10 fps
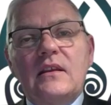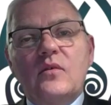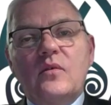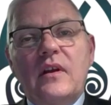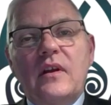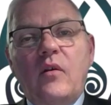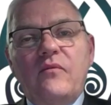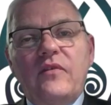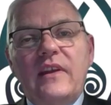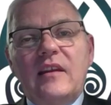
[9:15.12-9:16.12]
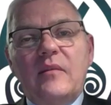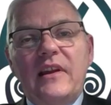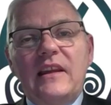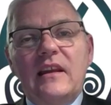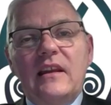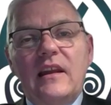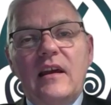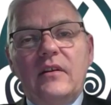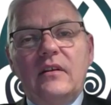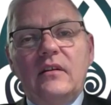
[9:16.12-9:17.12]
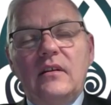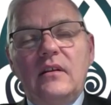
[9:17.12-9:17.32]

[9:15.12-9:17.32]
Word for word: So hopefully at a political level,